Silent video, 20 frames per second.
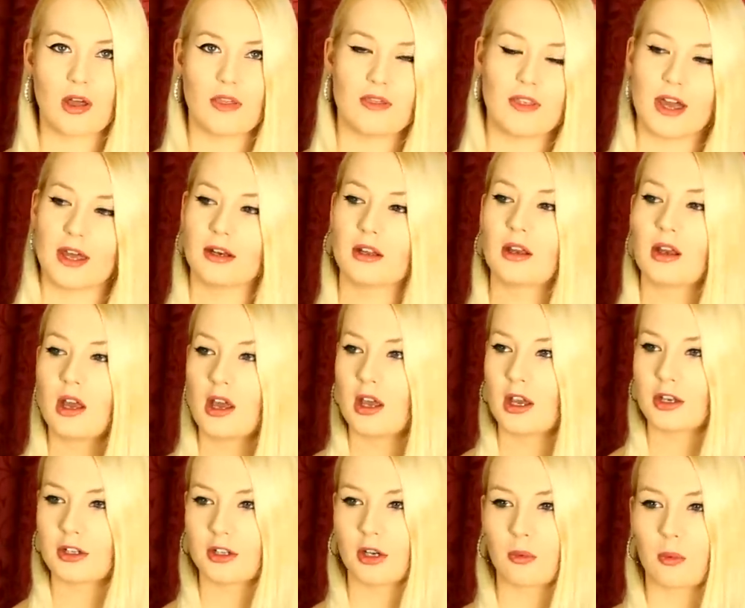And then,
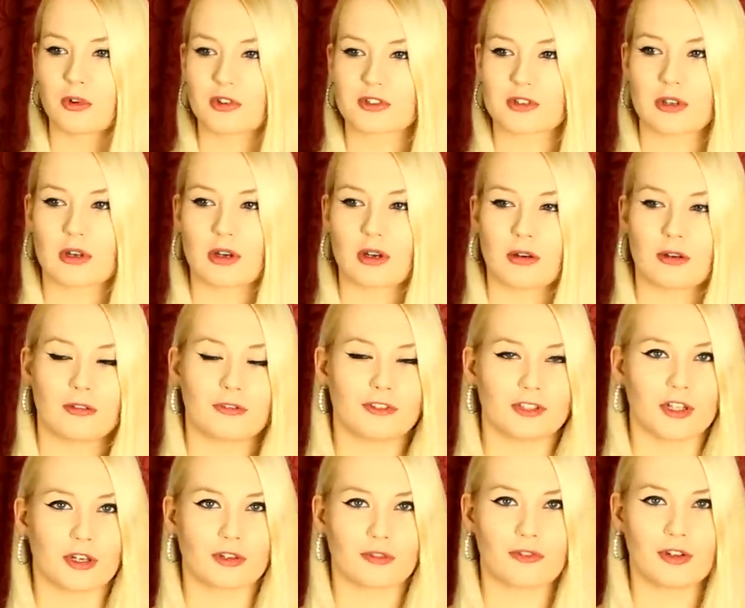you know, once the
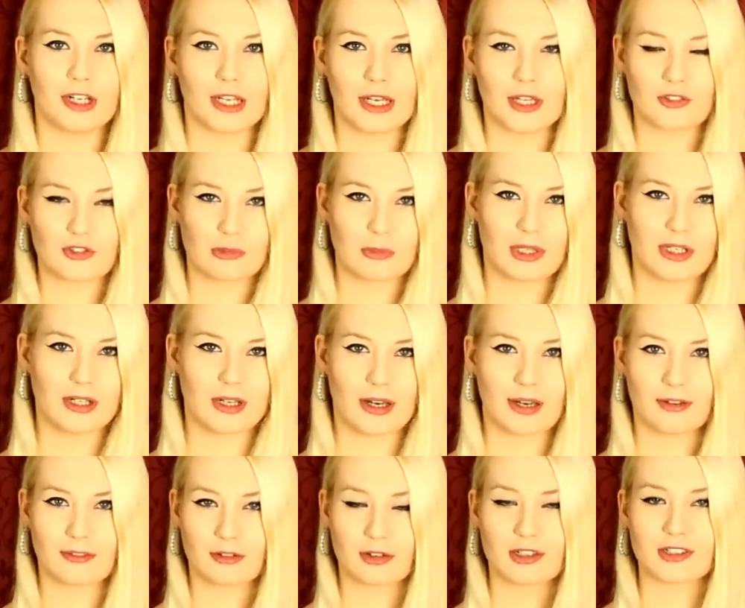video's finished, for me
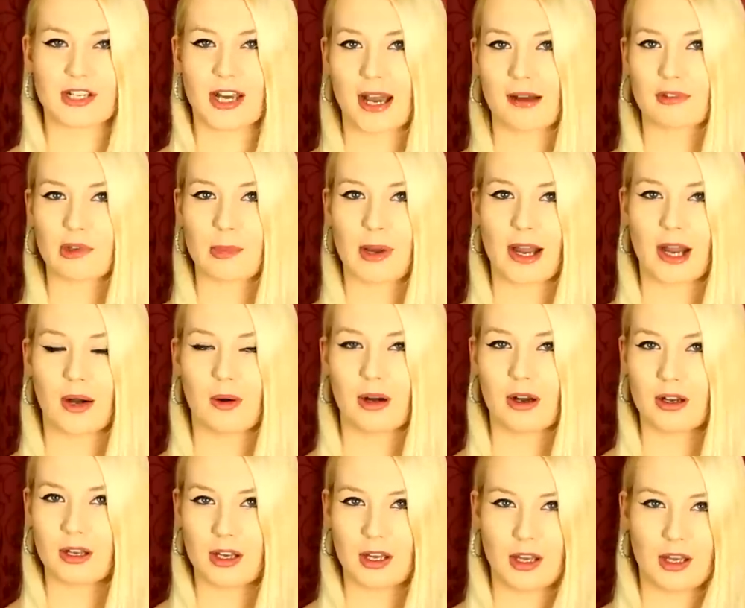to for it to have the
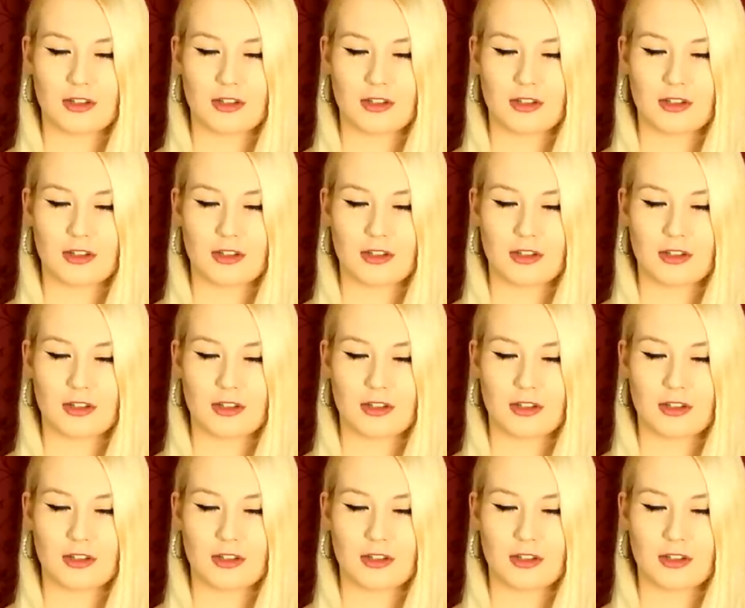power